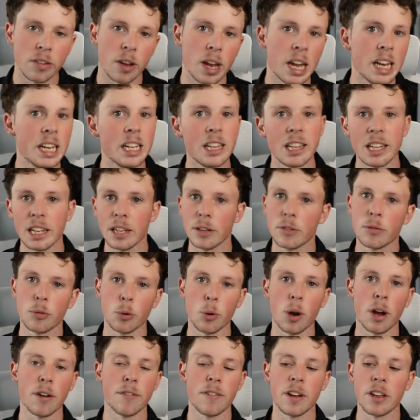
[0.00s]
So any leads through
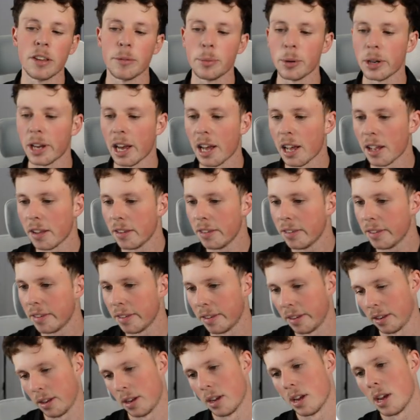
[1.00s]
our Facebook
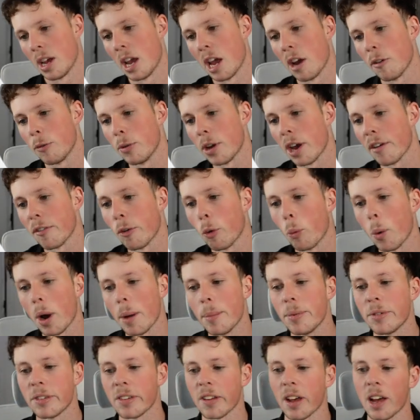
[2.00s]
ads. If we have a
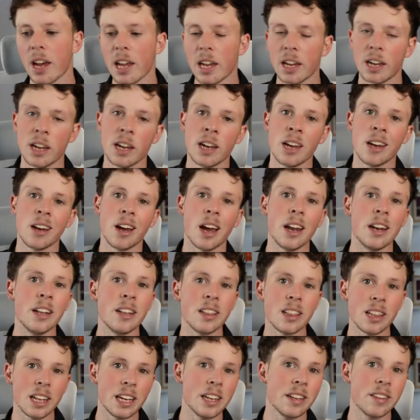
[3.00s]
website, any
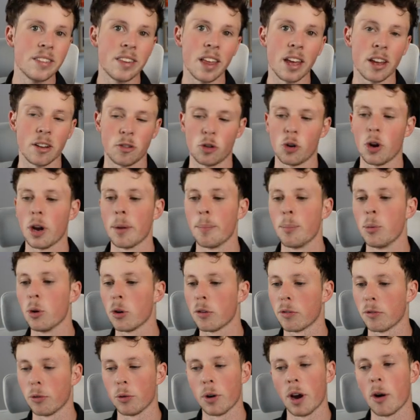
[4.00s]
leads that try book
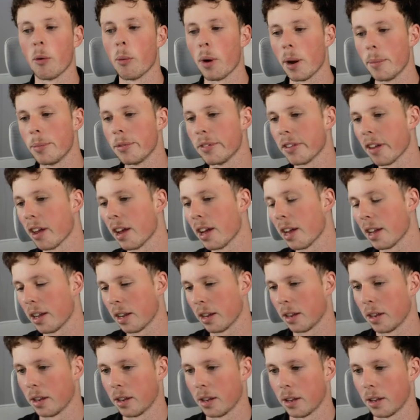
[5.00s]
through our website.